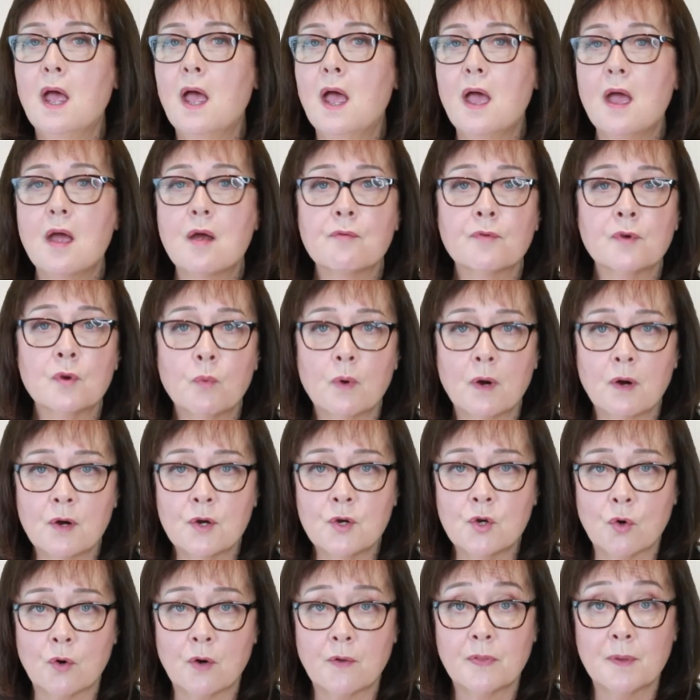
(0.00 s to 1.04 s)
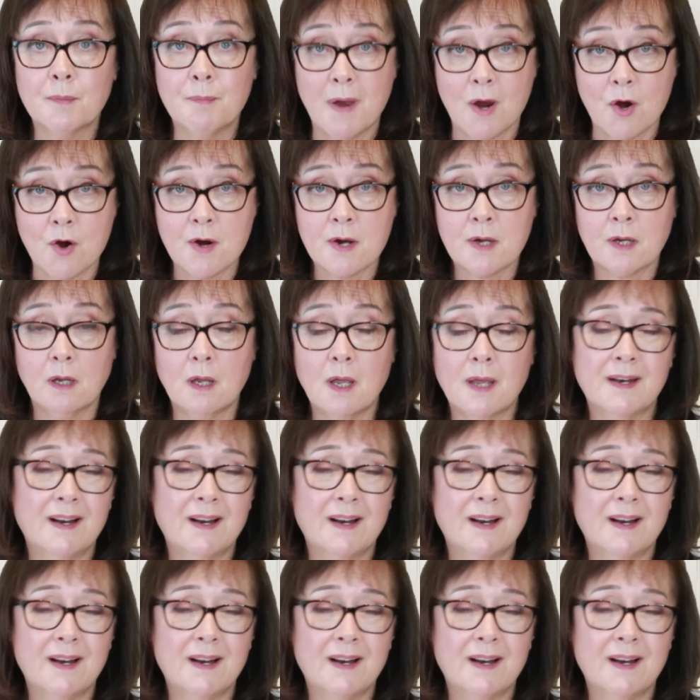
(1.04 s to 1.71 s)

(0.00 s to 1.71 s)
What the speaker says: everywhere in North America, and